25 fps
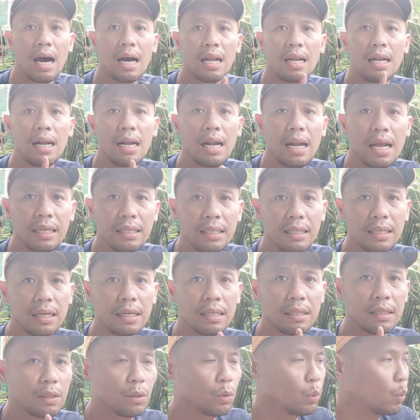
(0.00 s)
Unless
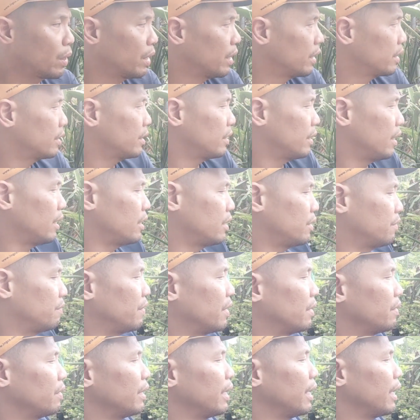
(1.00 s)
otherwise, it's
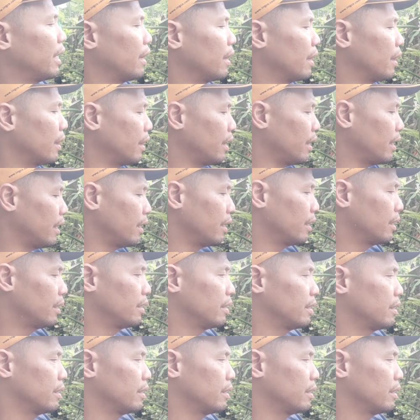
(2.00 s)
very healthy,